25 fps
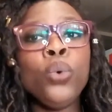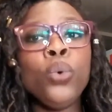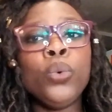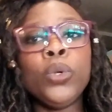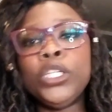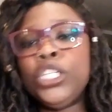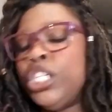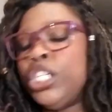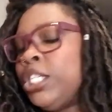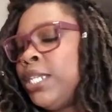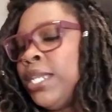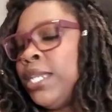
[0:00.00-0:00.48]

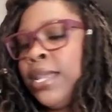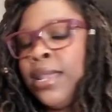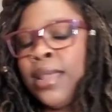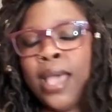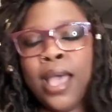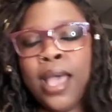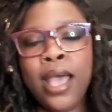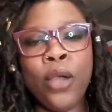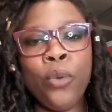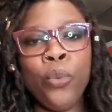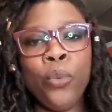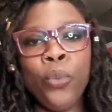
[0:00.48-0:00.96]
which is
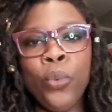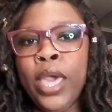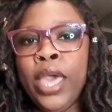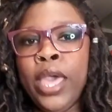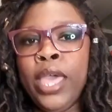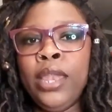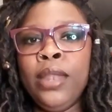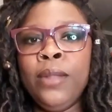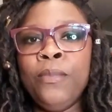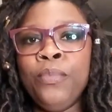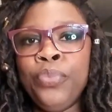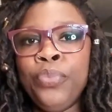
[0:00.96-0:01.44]
not
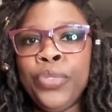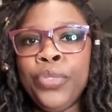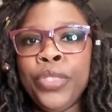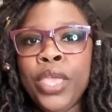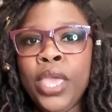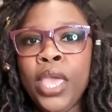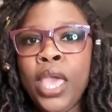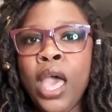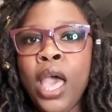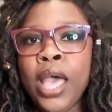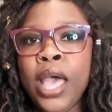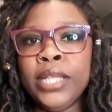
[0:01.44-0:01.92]
what
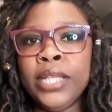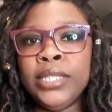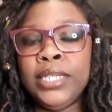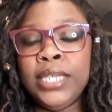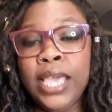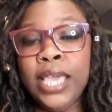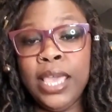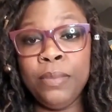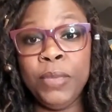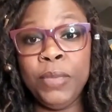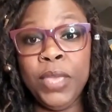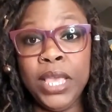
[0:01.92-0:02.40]

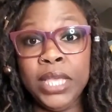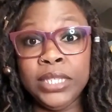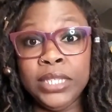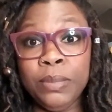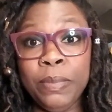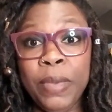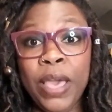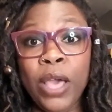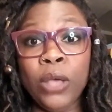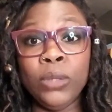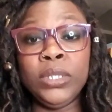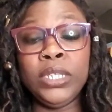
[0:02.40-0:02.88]
DAP
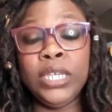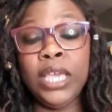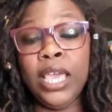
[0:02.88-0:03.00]
is about.